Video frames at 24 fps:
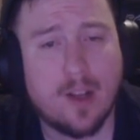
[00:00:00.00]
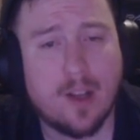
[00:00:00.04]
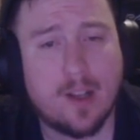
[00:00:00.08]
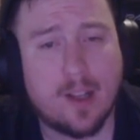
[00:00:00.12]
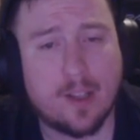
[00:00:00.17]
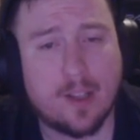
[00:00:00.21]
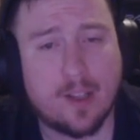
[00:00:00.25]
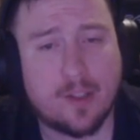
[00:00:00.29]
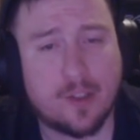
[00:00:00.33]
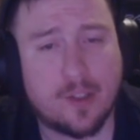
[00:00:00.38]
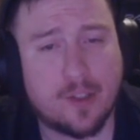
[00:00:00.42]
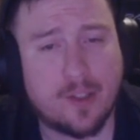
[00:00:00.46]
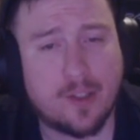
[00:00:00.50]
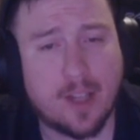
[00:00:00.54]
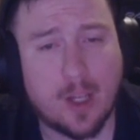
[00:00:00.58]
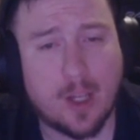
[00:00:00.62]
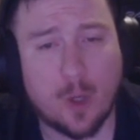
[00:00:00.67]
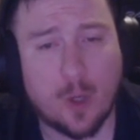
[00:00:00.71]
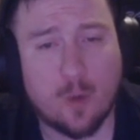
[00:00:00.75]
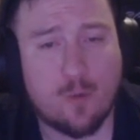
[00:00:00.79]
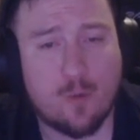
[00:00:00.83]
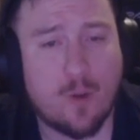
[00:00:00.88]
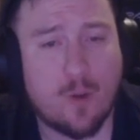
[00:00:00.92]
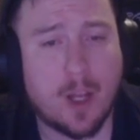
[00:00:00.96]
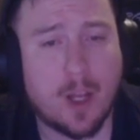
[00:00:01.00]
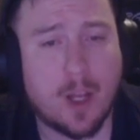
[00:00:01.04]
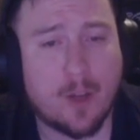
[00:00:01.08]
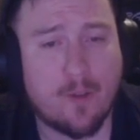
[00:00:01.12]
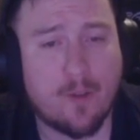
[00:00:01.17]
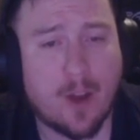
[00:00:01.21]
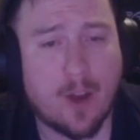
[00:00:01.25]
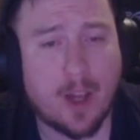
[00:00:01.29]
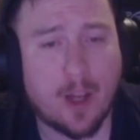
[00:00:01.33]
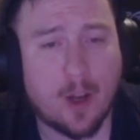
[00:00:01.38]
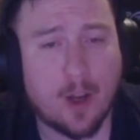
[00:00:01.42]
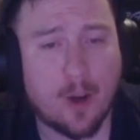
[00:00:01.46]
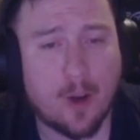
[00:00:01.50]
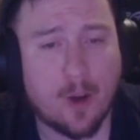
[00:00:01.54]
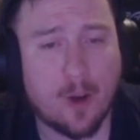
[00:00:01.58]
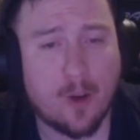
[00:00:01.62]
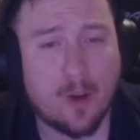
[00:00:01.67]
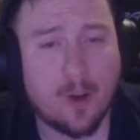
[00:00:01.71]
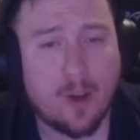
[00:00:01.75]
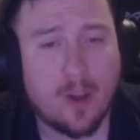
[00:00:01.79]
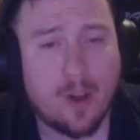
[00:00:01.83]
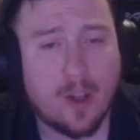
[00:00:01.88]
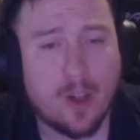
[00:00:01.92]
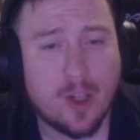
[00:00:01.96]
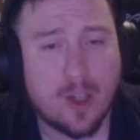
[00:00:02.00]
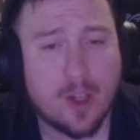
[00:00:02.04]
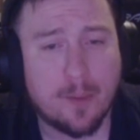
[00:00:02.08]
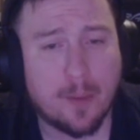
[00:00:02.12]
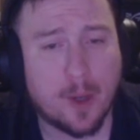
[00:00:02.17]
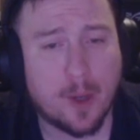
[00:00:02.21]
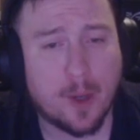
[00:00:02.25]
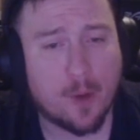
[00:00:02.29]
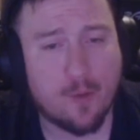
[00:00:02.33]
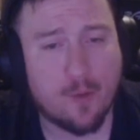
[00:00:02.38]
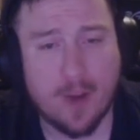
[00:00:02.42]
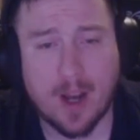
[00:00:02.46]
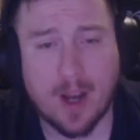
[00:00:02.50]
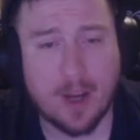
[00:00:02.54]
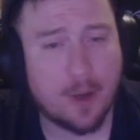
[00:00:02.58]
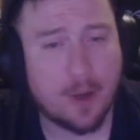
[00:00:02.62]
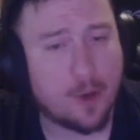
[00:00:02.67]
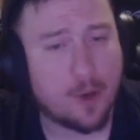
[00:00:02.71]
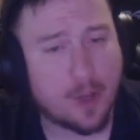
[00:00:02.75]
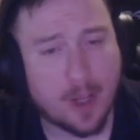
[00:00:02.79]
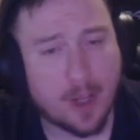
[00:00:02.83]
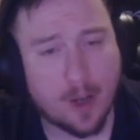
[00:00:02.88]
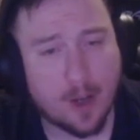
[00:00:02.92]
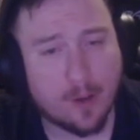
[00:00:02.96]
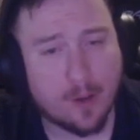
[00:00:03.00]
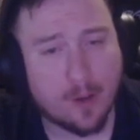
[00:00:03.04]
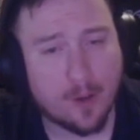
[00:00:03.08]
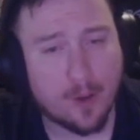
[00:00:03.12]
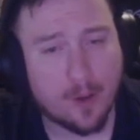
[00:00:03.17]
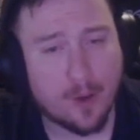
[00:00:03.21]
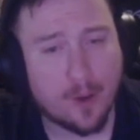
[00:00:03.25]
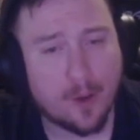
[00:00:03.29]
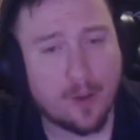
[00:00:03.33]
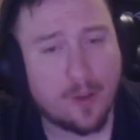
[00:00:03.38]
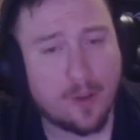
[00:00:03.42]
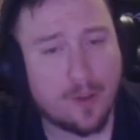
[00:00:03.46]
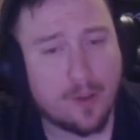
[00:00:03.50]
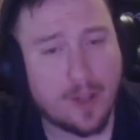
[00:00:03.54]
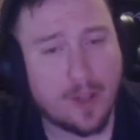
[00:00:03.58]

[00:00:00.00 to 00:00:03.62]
Let's just say you're running right here. Put it right on your character.